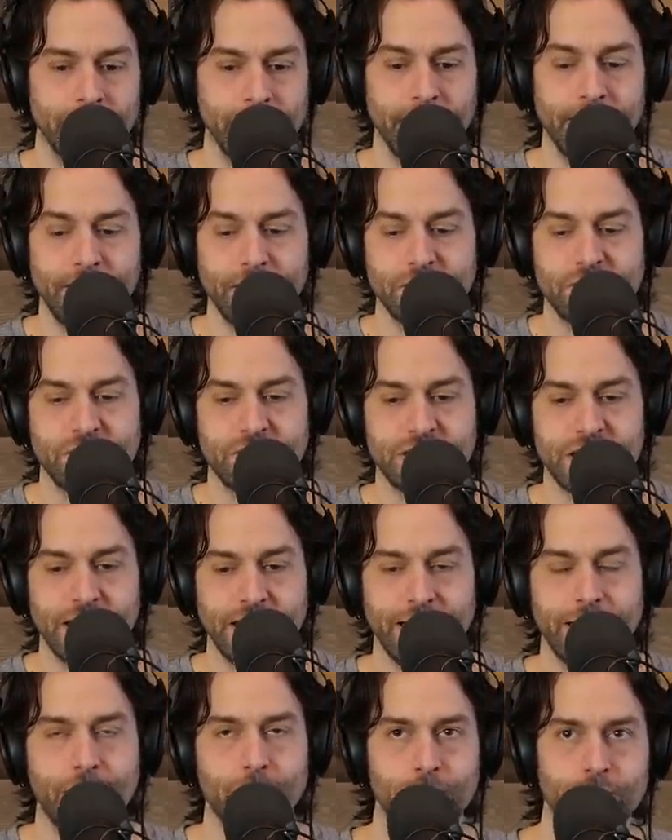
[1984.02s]
It is
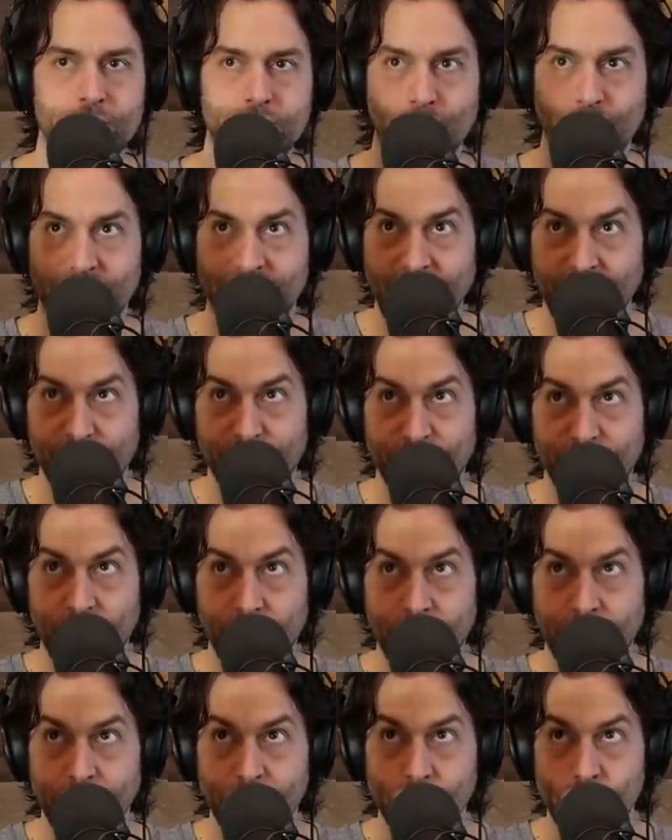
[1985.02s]
silly goose with that
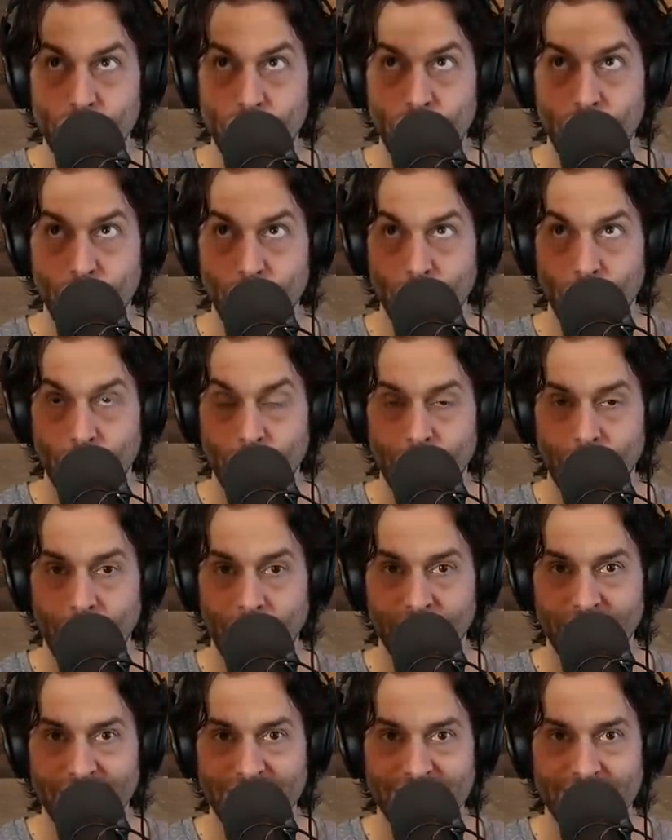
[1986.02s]
fucking 2
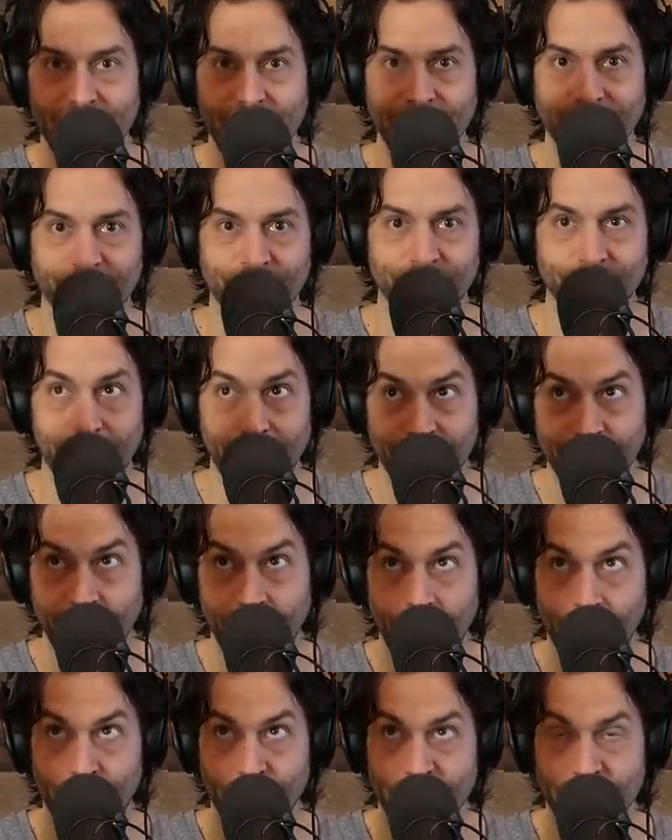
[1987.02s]
on the side of, on the
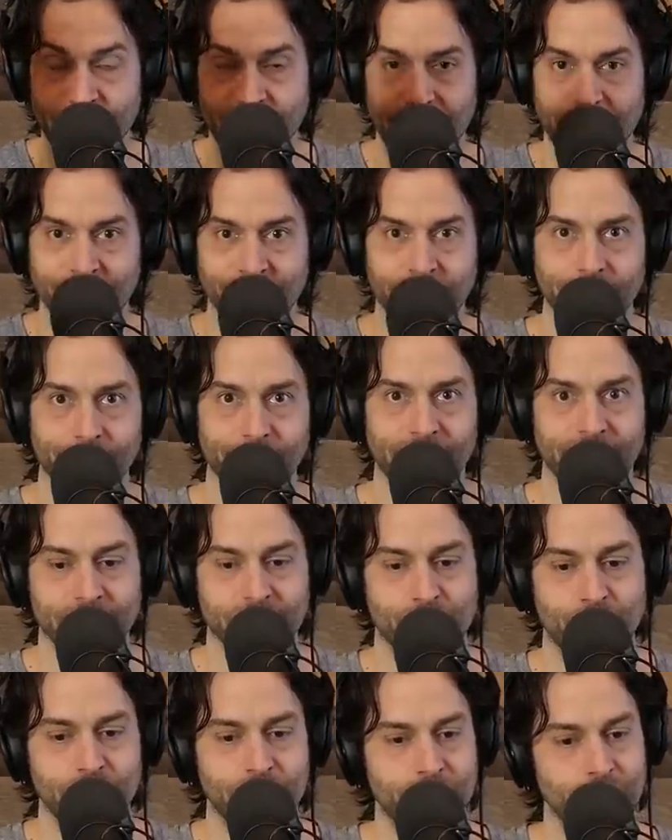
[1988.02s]
upper side of it,
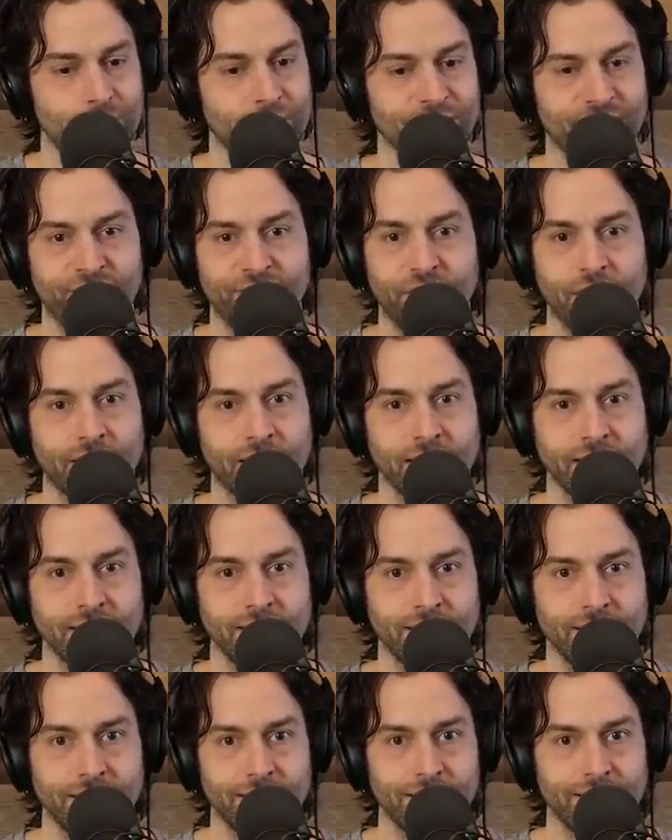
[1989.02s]
because we're doing
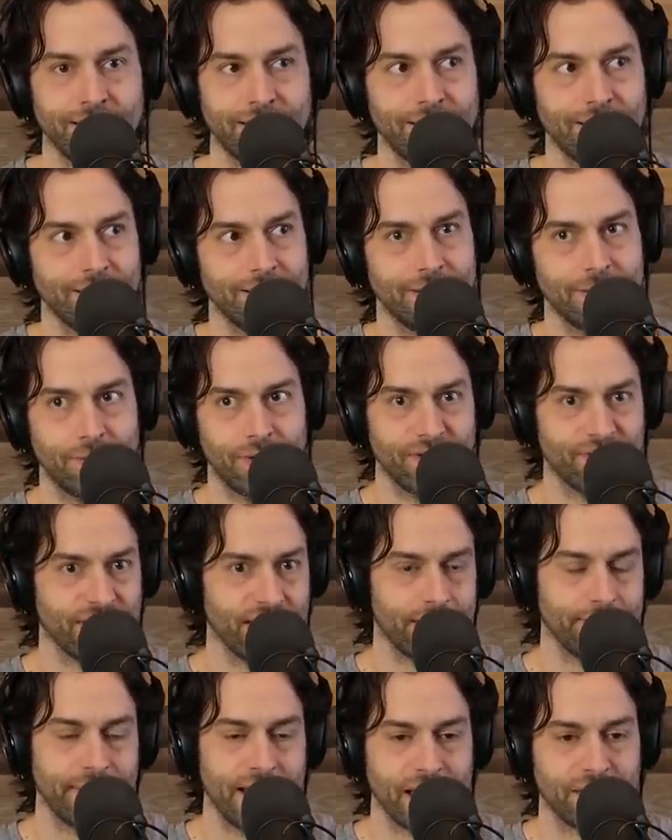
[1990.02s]
fucking whatever
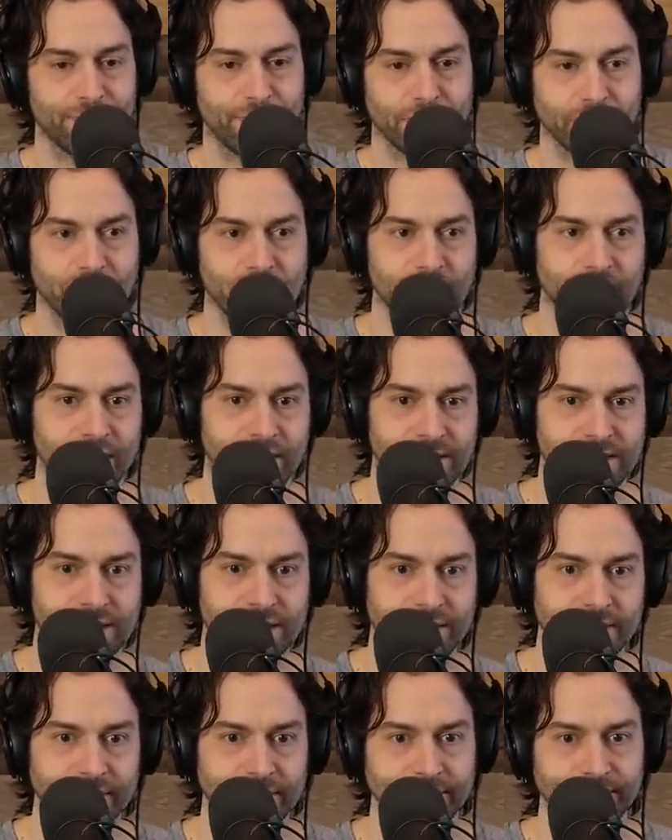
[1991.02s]
that math bullshit is.
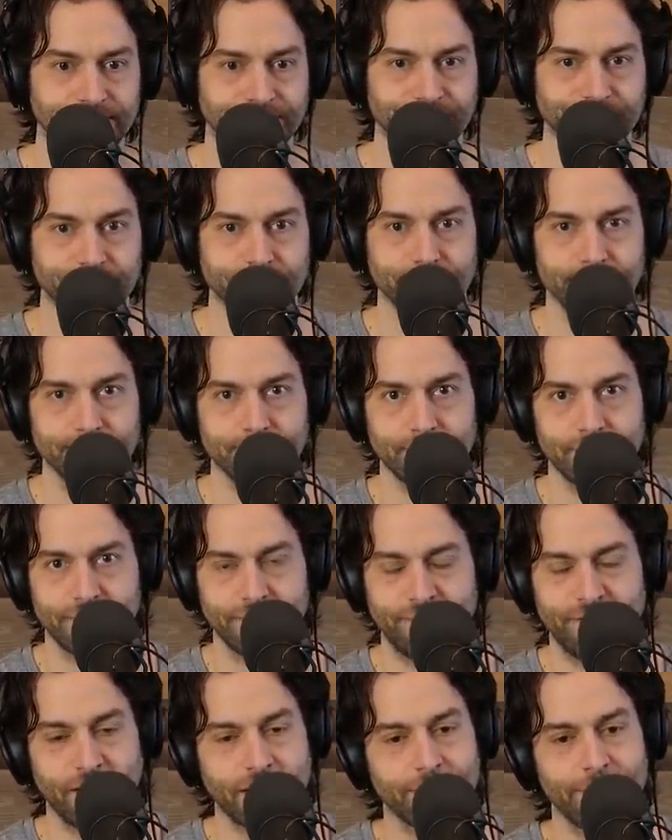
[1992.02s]

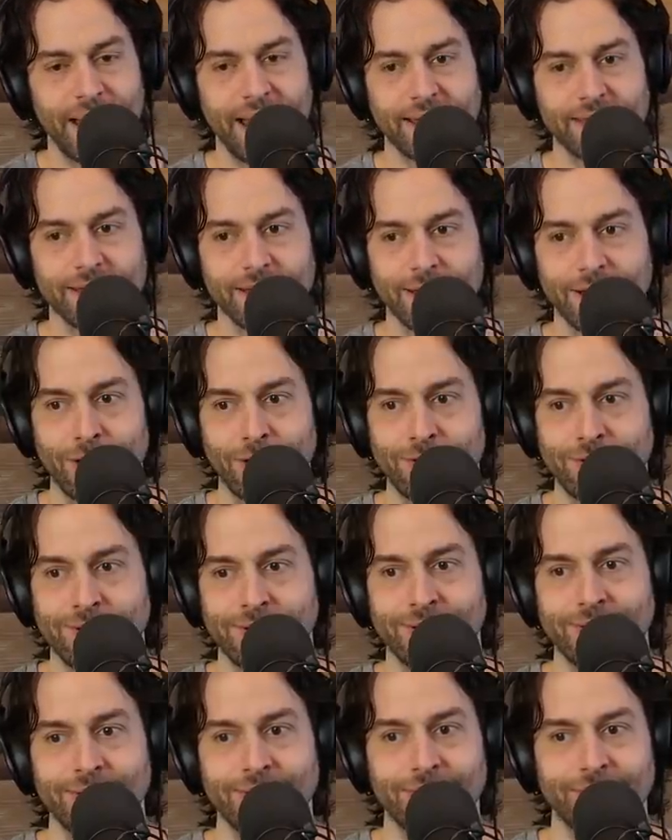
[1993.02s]
Fuck math, you know?
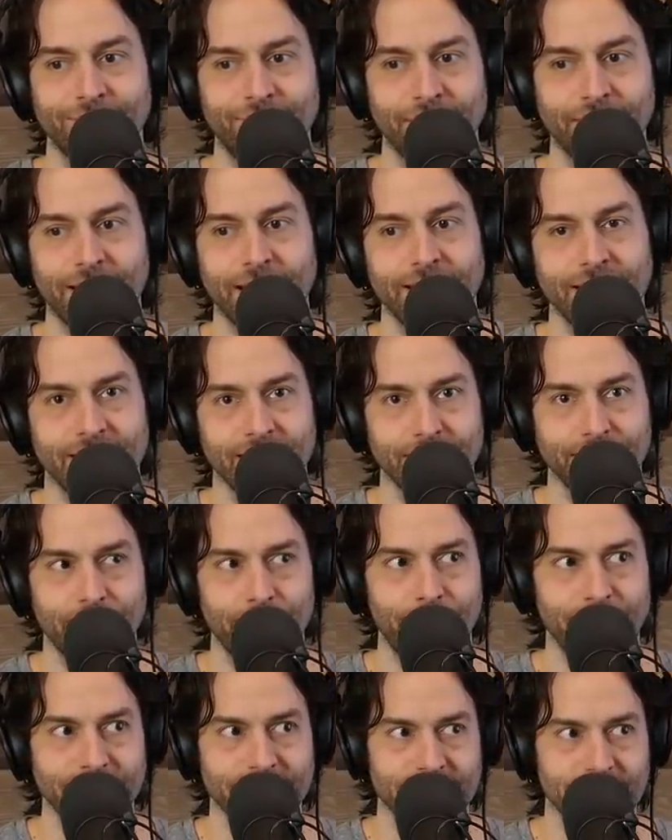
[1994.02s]
Fuck anything
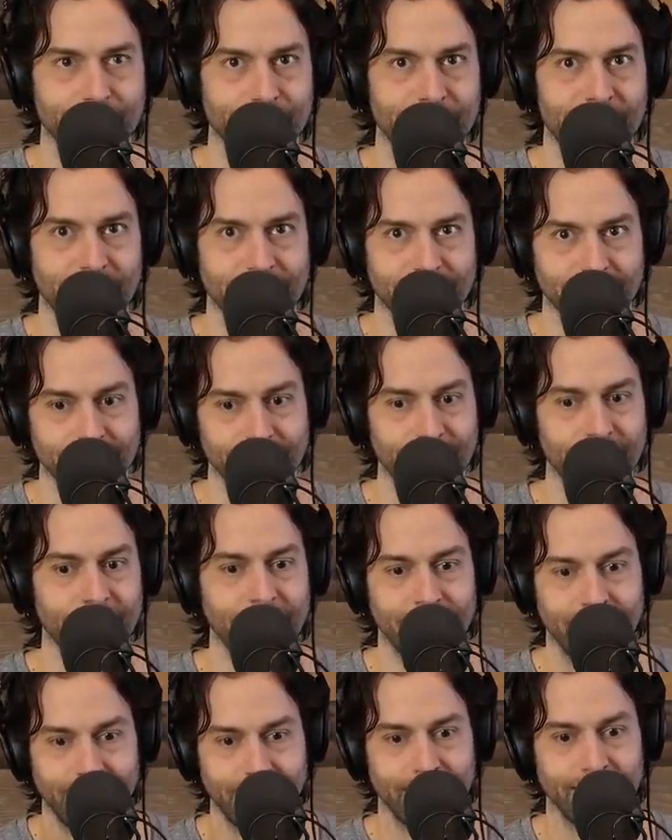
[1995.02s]
but basic math. You get
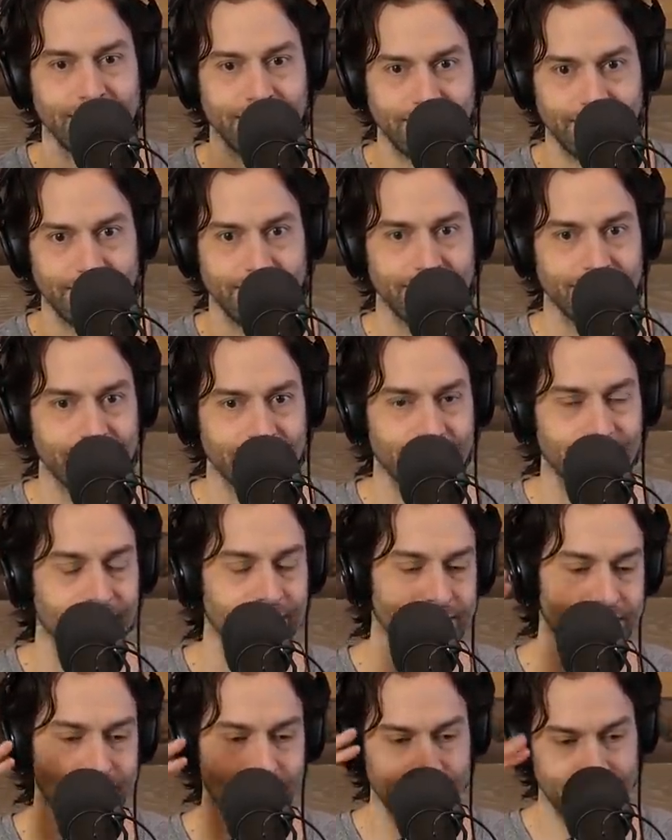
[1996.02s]
into the
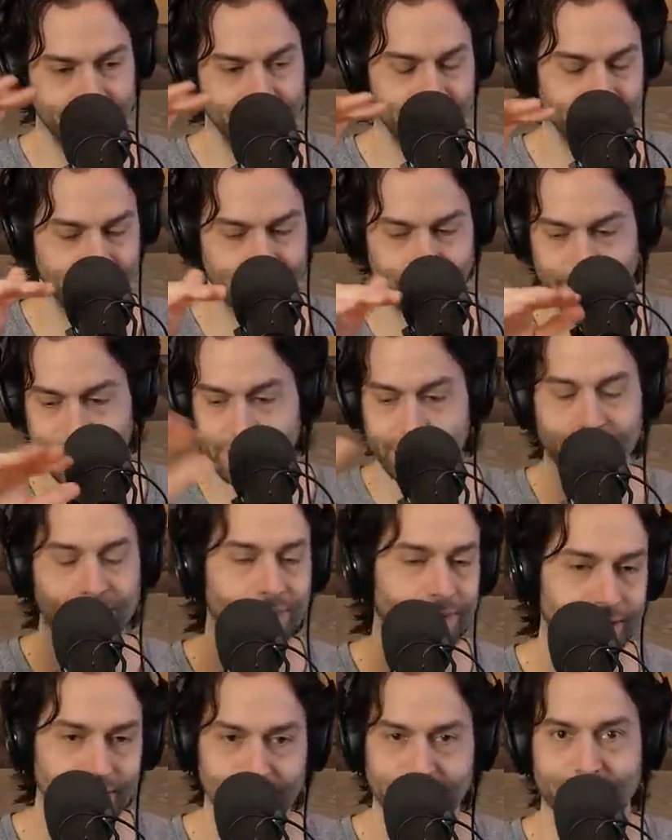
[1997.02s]
other shit? No, but there's a
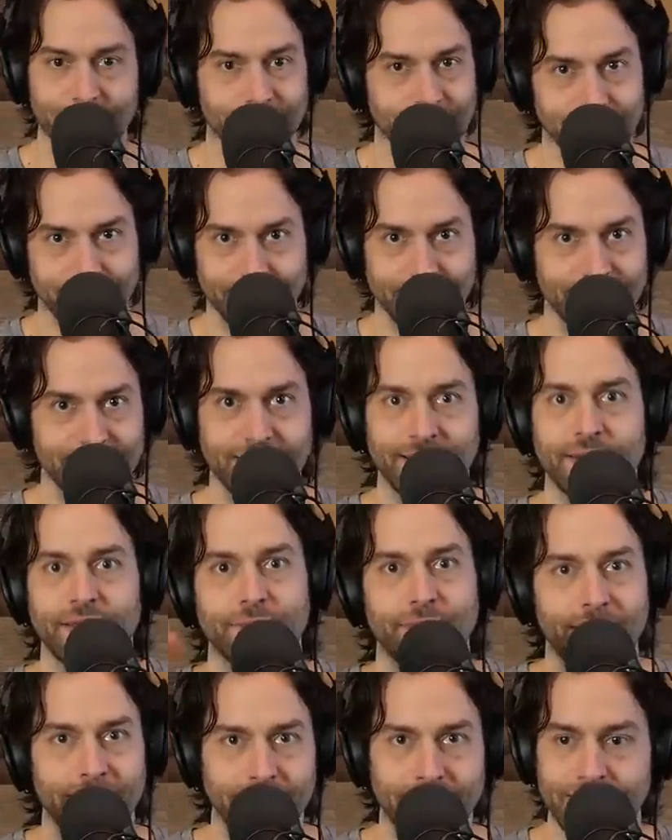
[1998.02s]
whole other story, dude. There's another
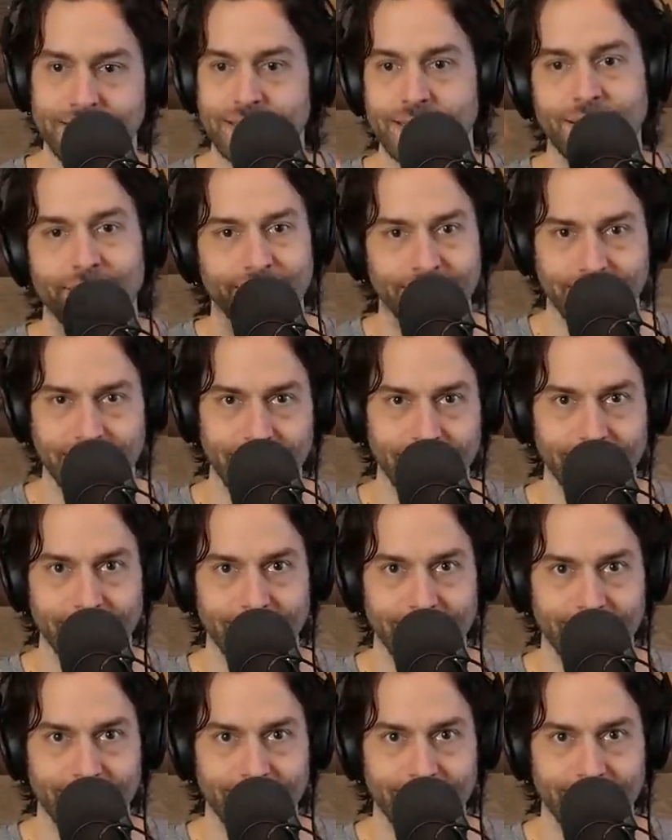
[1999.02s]
podcast another day.